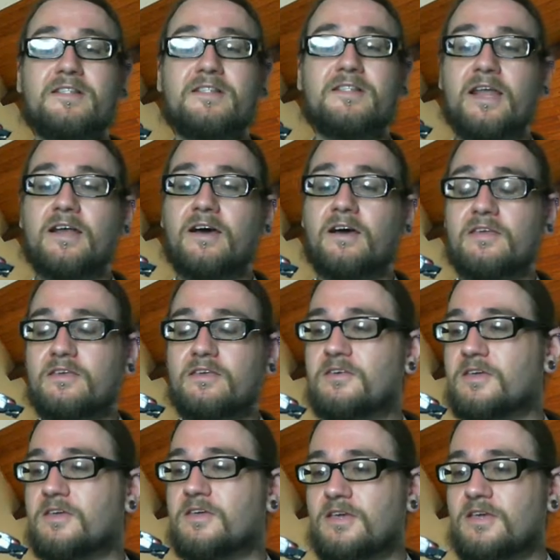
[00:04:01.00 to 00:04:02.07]
that. I
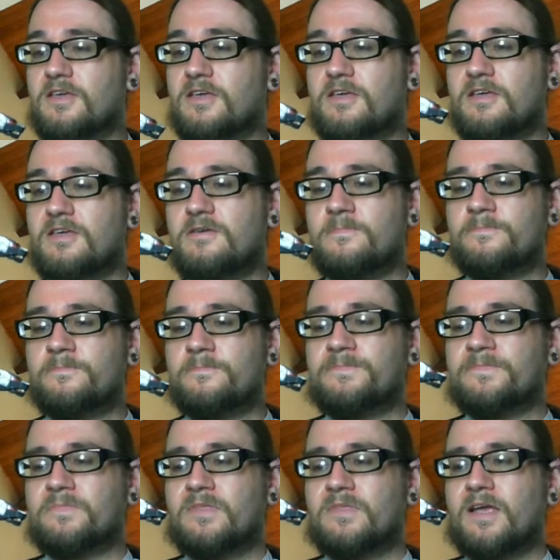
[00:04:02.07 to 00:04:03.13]
think he
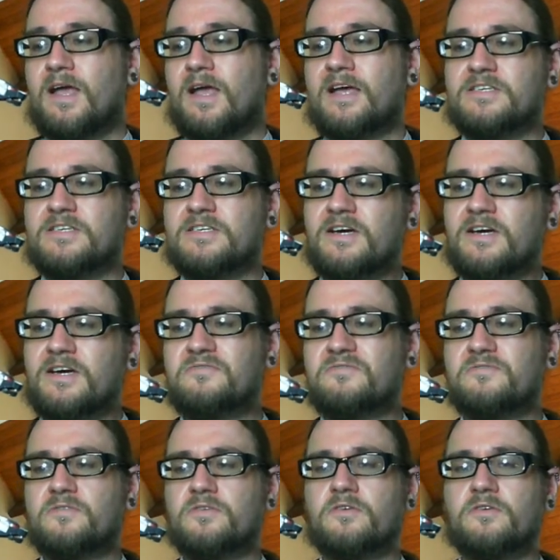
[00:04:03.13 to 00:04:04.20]
has
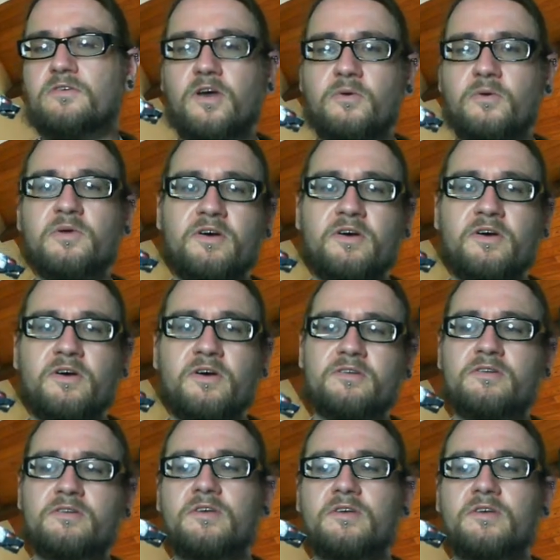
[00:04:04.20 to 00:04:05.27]
enough going on
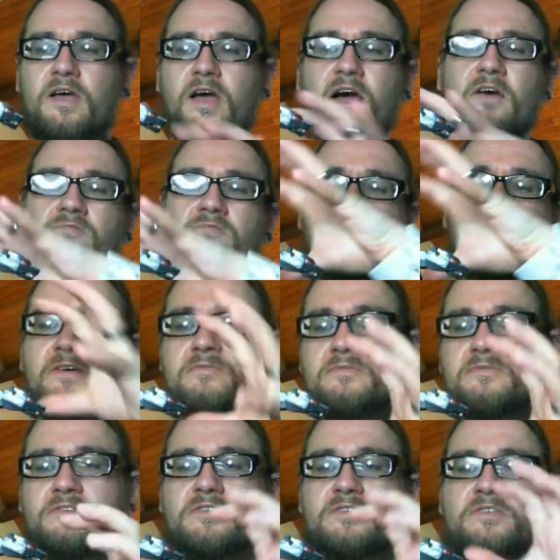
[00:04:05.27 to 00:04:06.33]

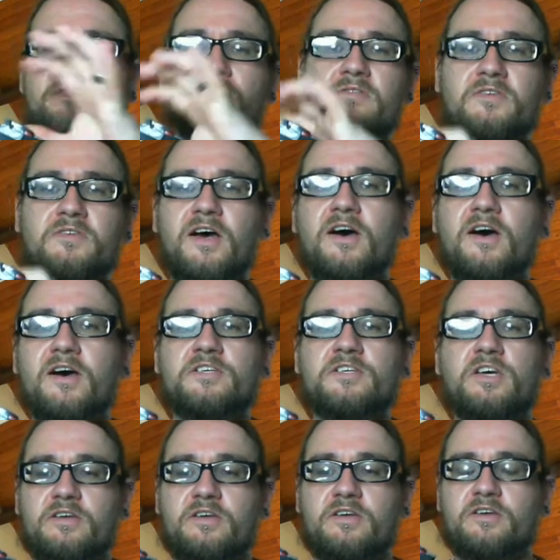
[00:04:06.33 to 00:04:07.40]
around the sort of car
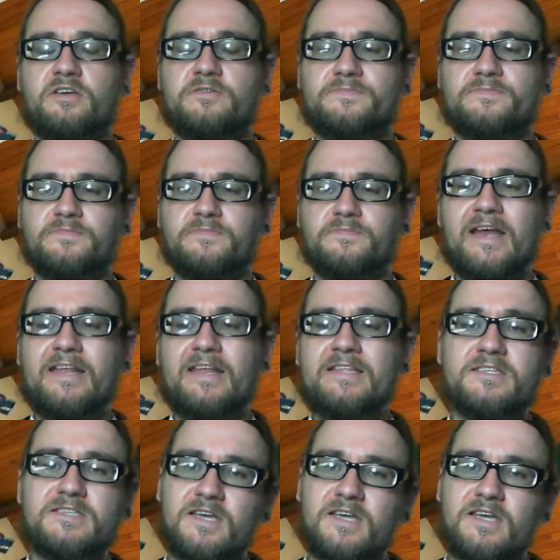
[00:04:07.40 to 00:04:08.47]
junk and
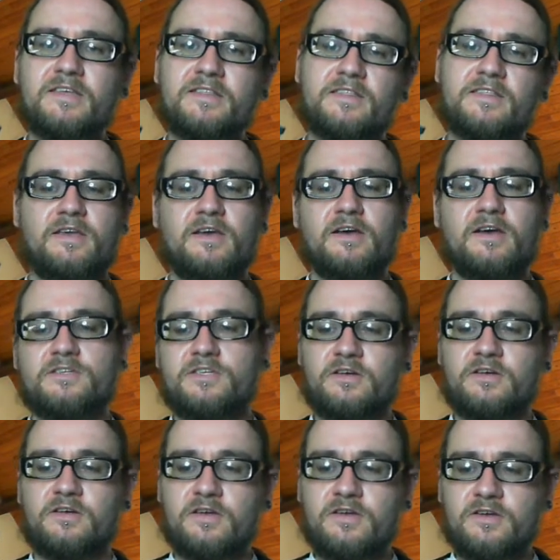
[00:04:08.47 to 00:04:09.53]
inside the car
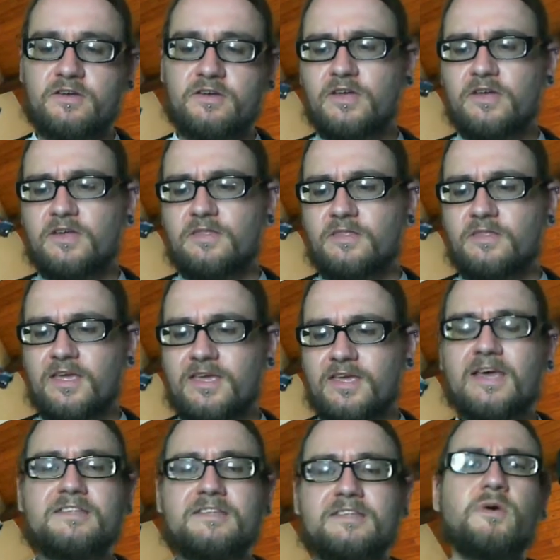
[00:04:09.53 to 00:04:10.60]
junk that he
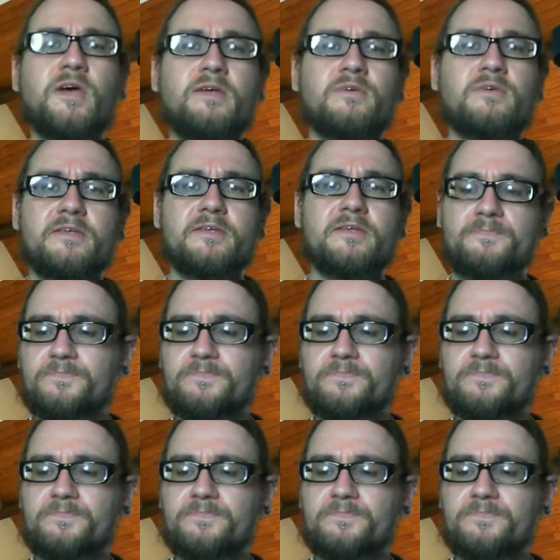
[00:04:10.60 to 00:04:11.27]
gets away with it.